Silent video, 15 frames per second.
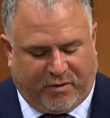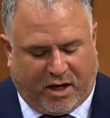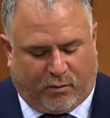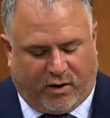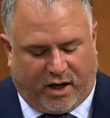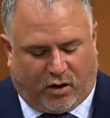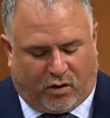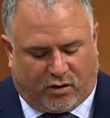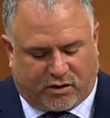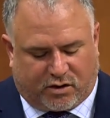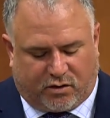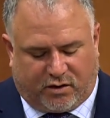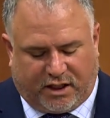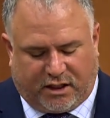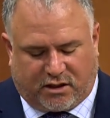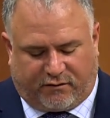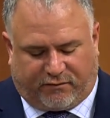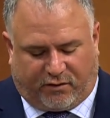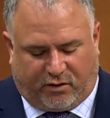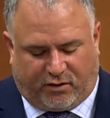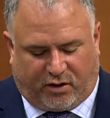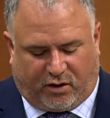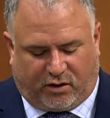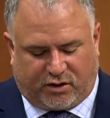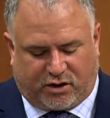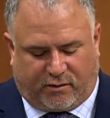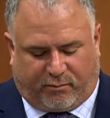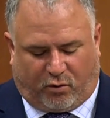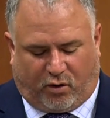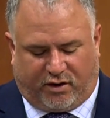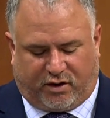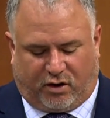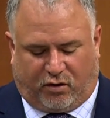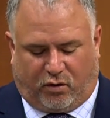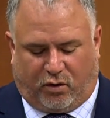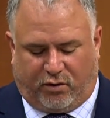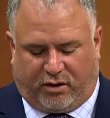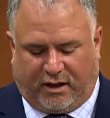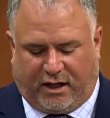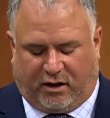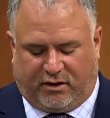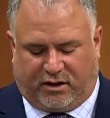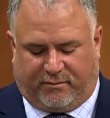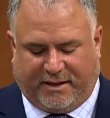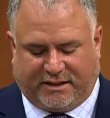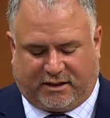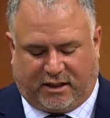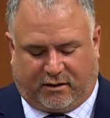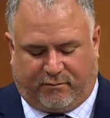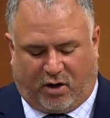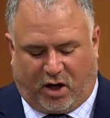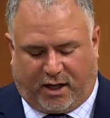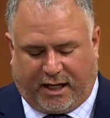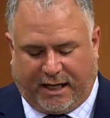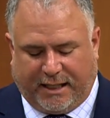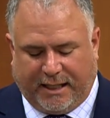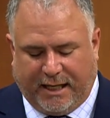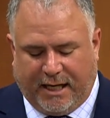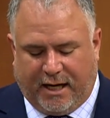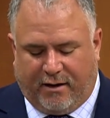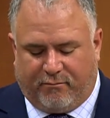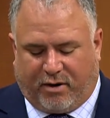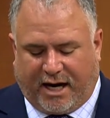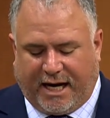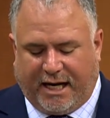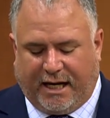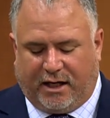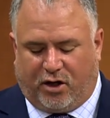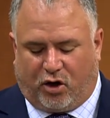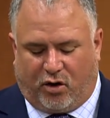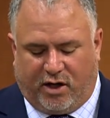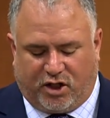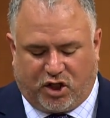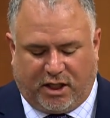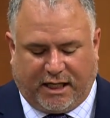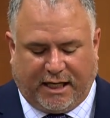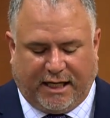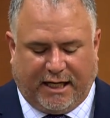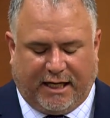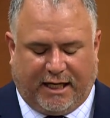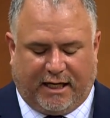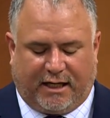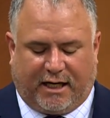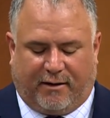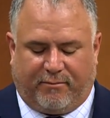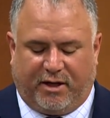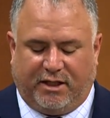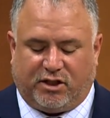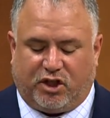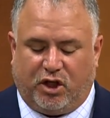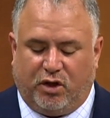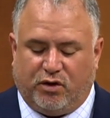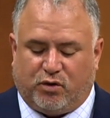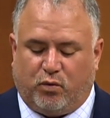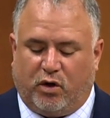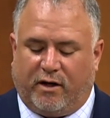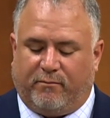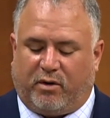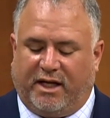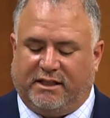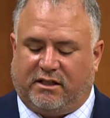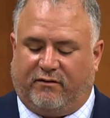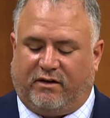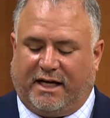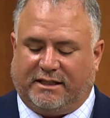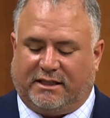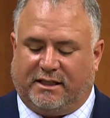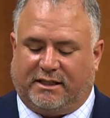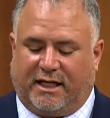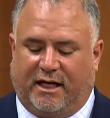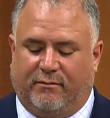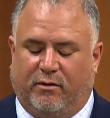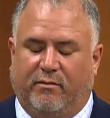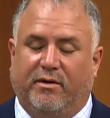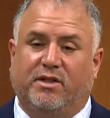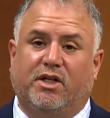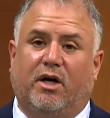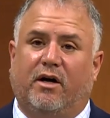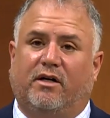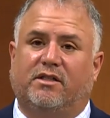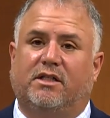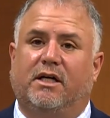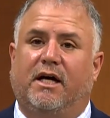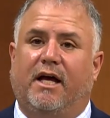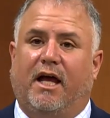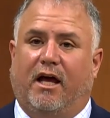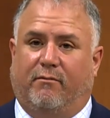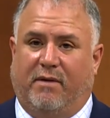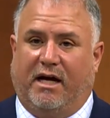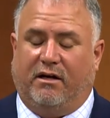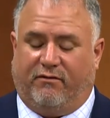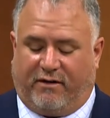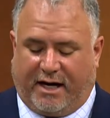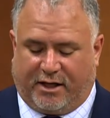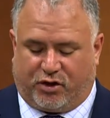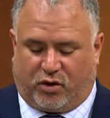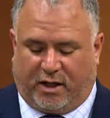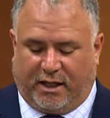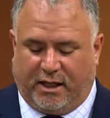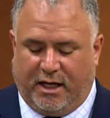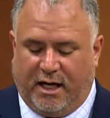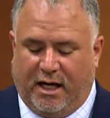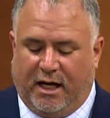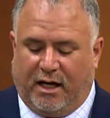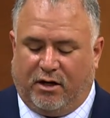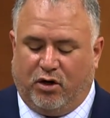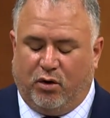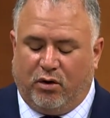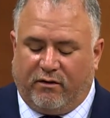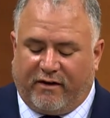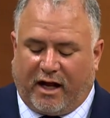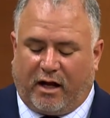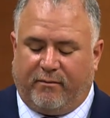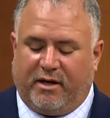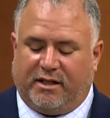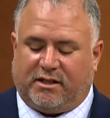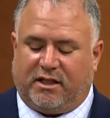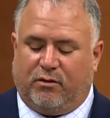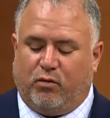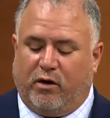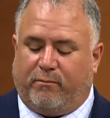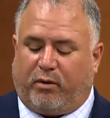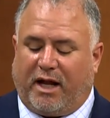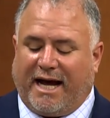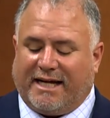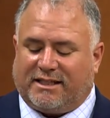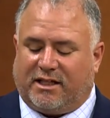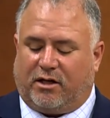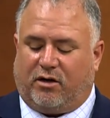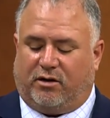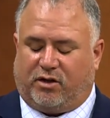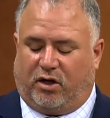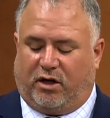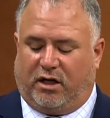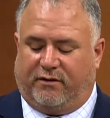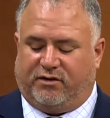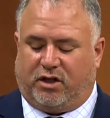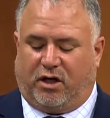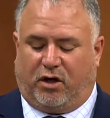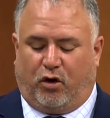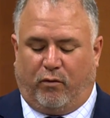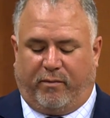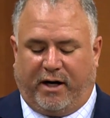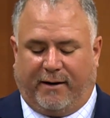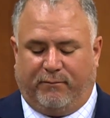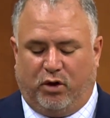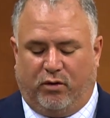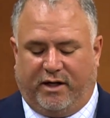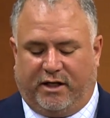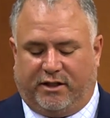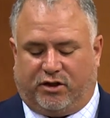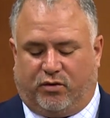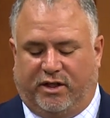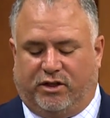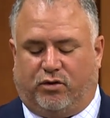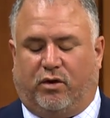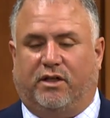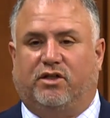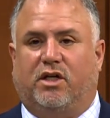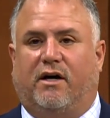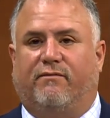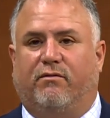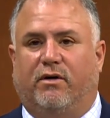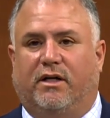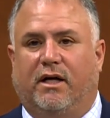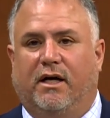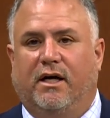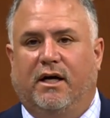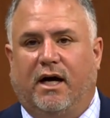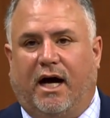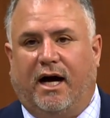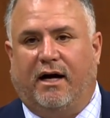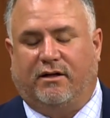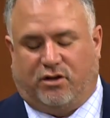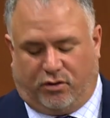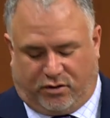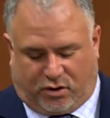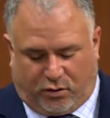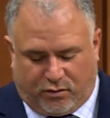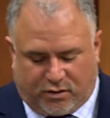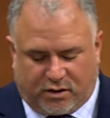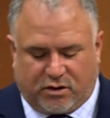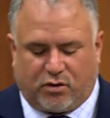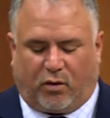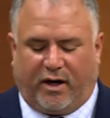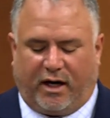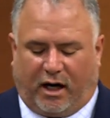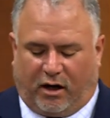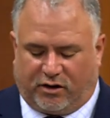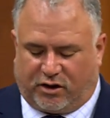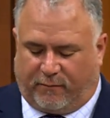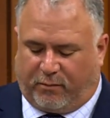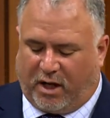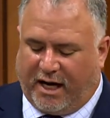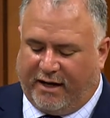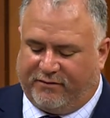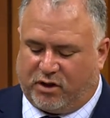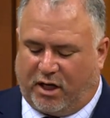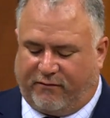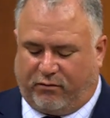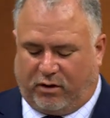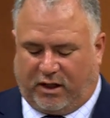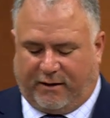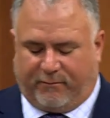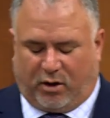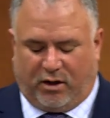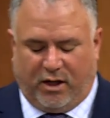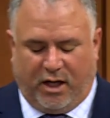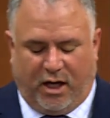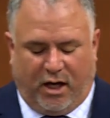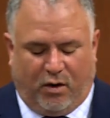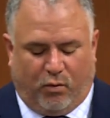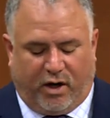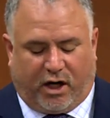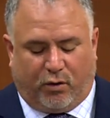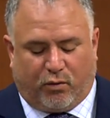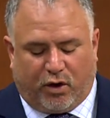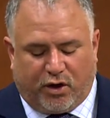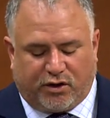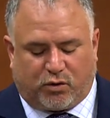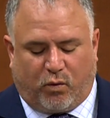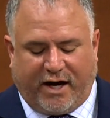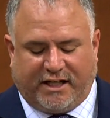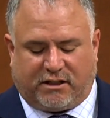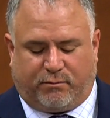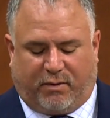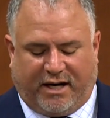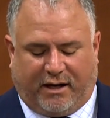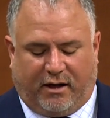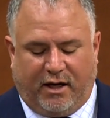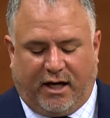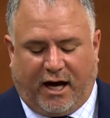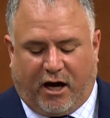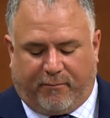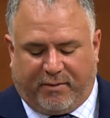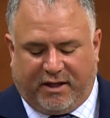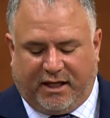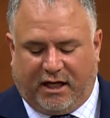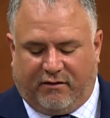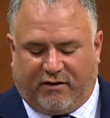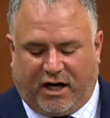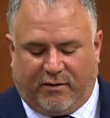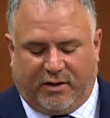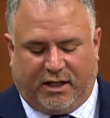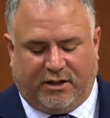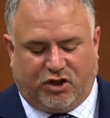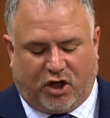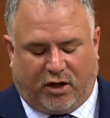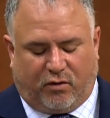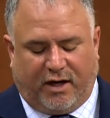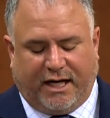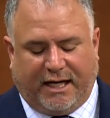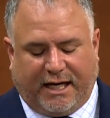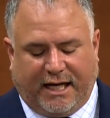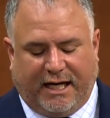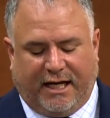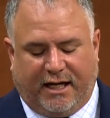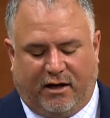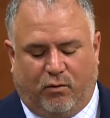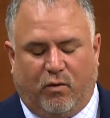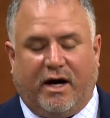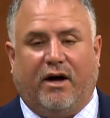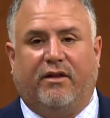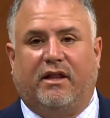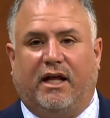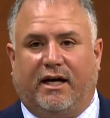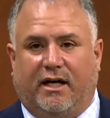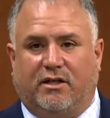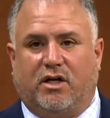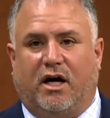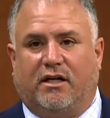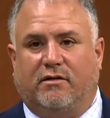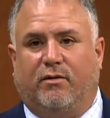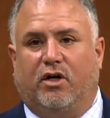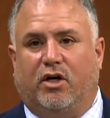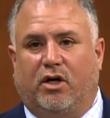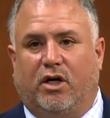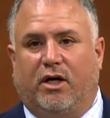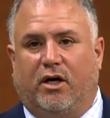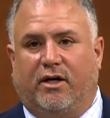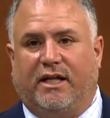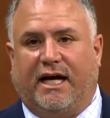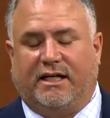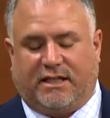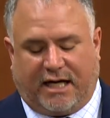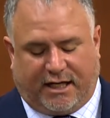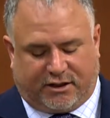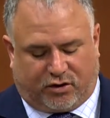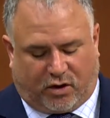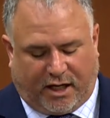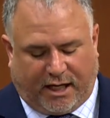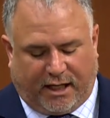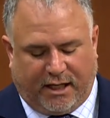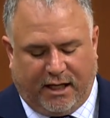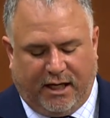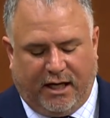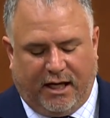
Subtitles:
We also need to further support the growth in our domestic market by encouraging Canadian companies to use wood in place of less sustainable materials in manufacturing. New developments in wood plastic alternatives can open up new industries to our softwood, our supply of softwood lumber. We could reduce waste by helping the environment and generating Canadian wealth, like I talked about earlier in that tax credit.